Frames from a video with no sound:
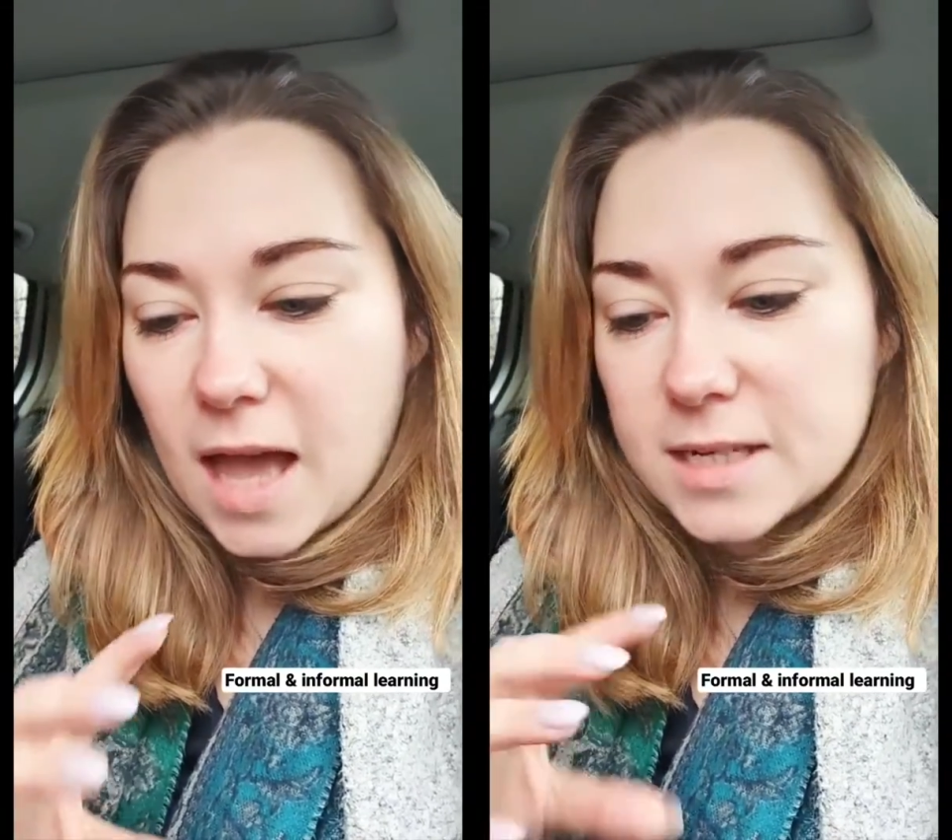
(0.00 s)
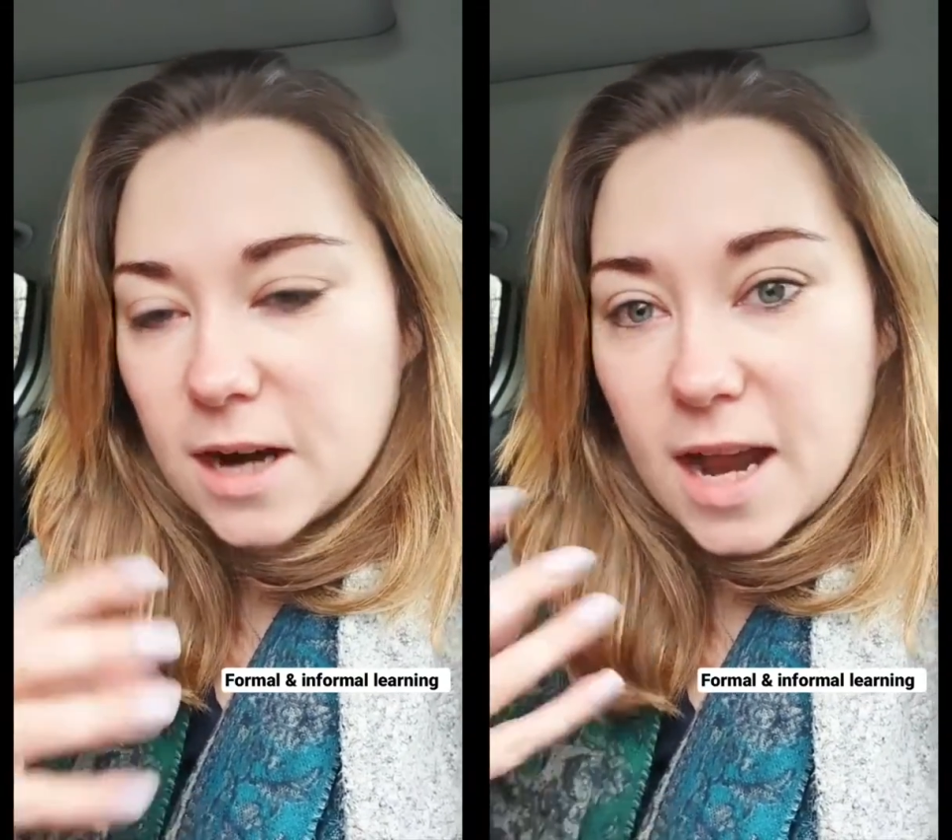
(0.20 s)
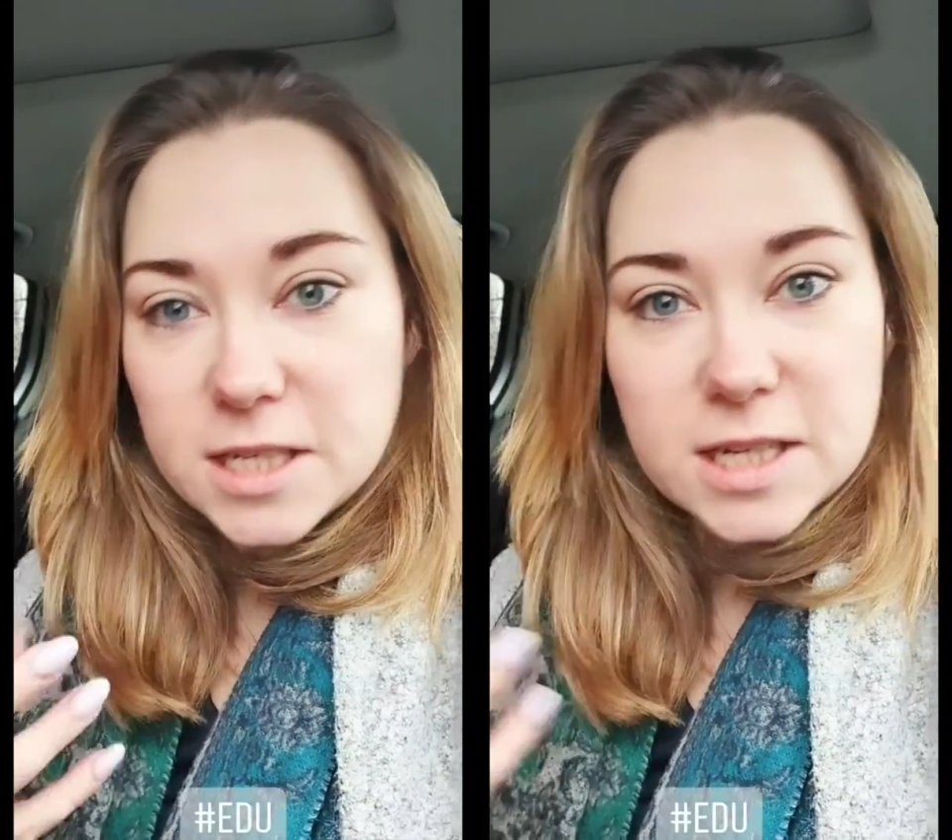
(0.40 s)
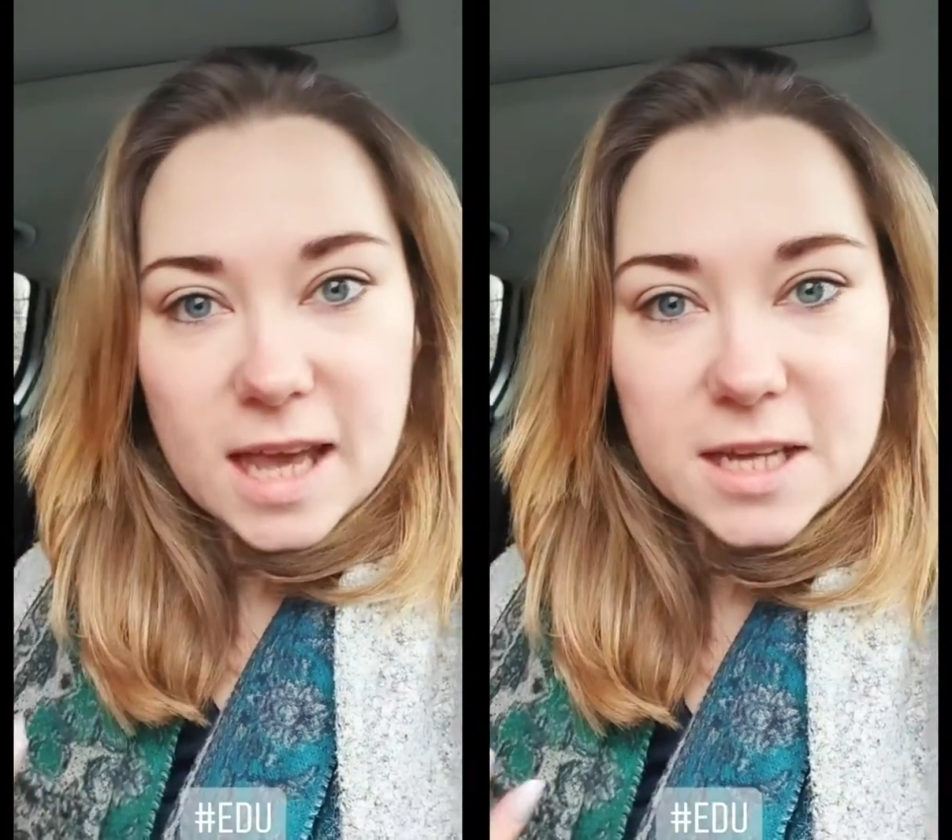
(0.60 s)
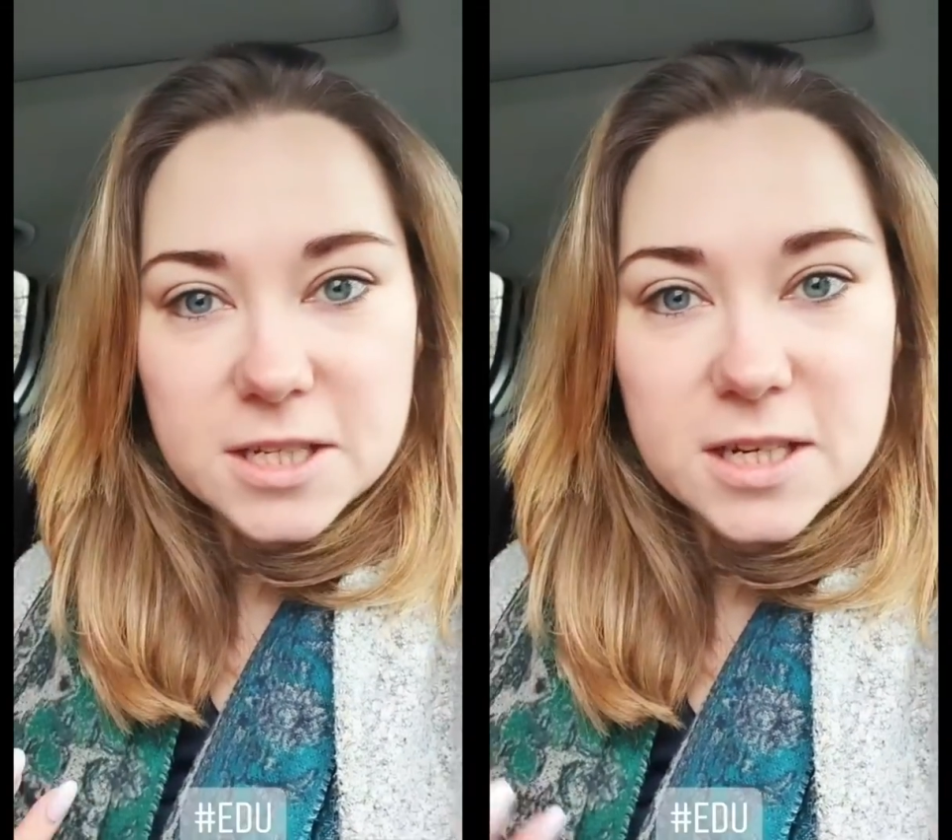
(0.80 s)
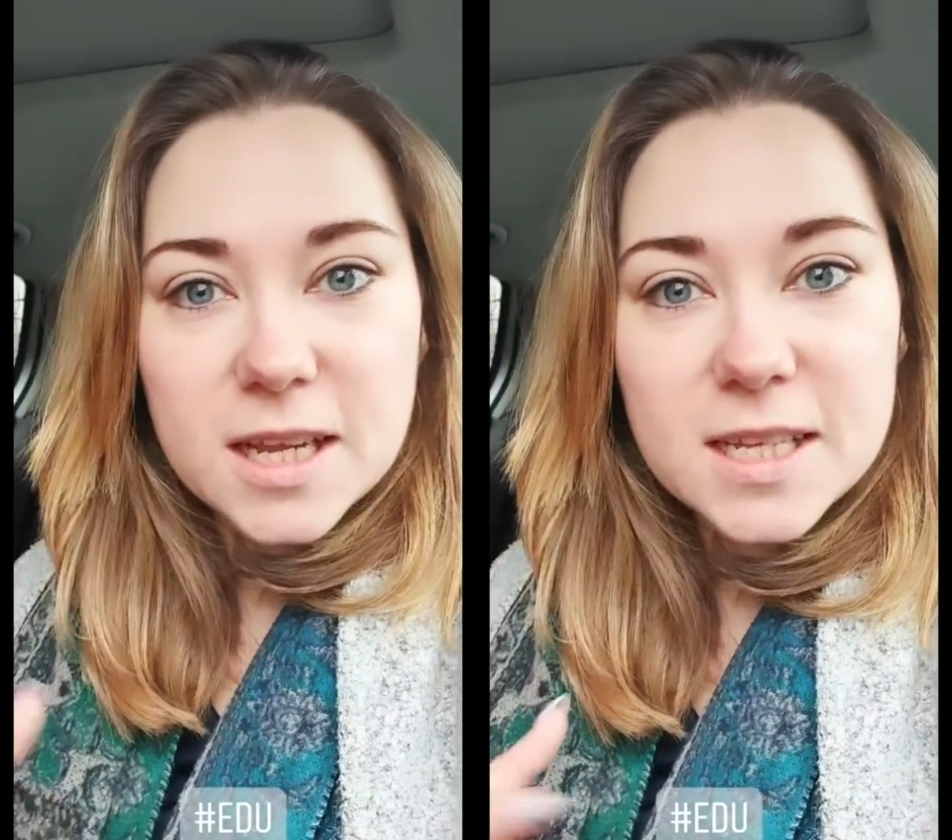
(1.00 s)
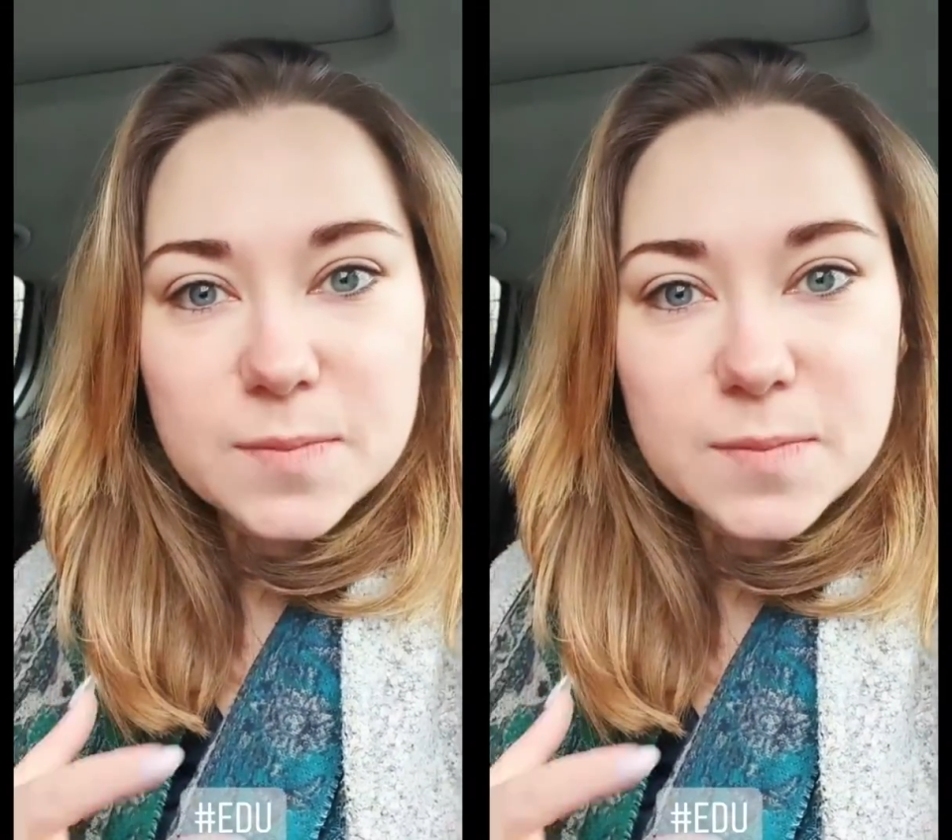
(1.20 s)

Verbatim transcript: and our education